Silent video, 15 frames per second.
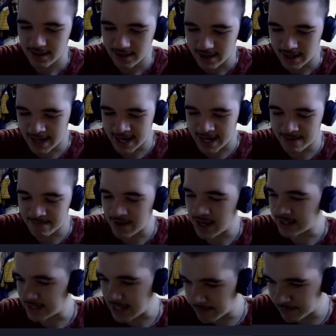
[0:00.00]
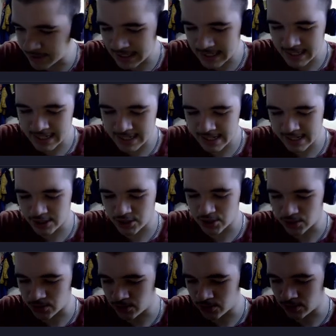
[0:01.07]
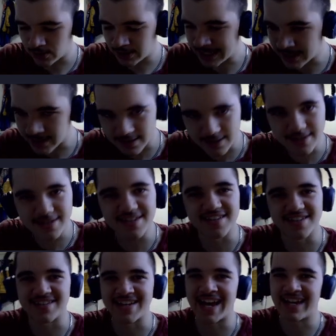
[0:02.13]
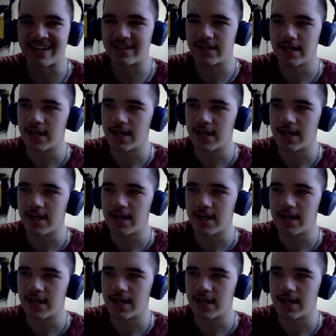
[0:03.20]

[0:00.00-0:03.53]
assembly to Linux and